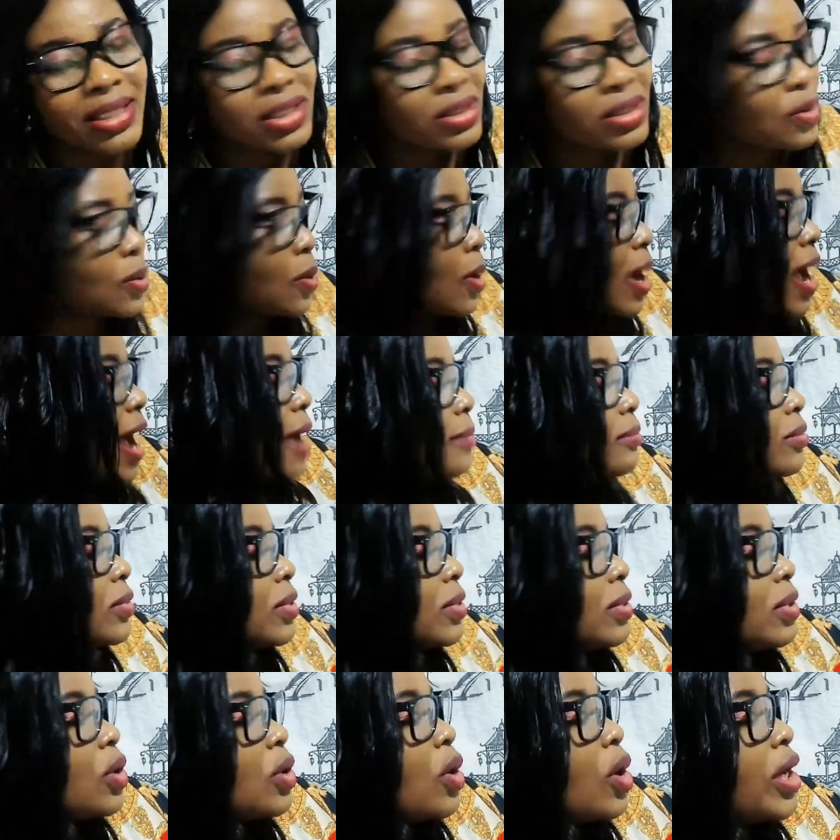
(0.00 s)
so
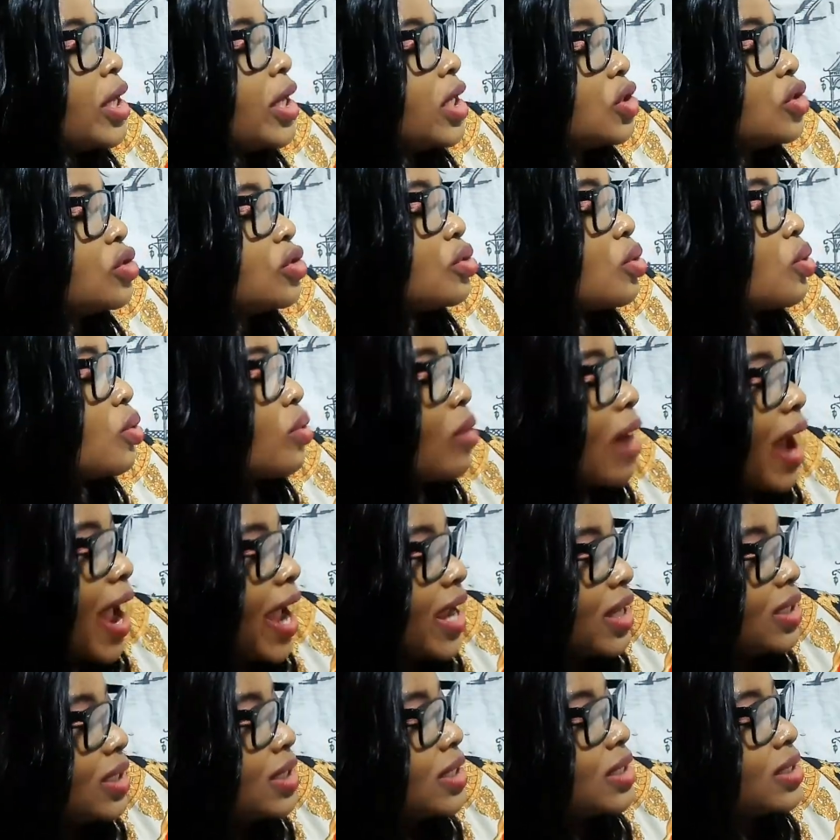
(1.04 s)
I'm going to
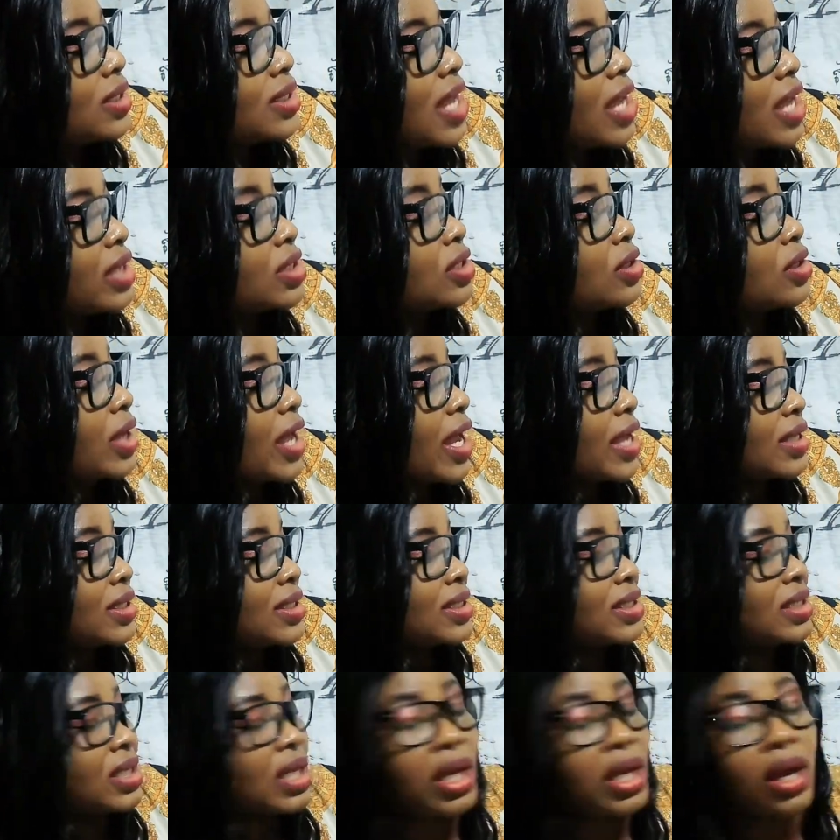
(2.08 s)
write it, as you can
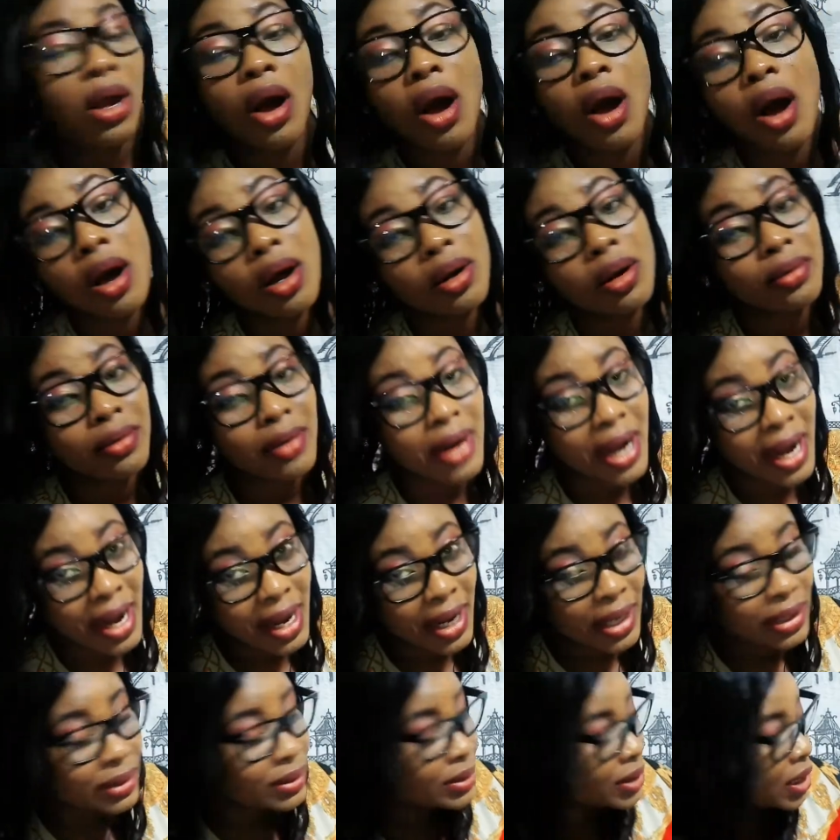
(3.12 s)
see all around.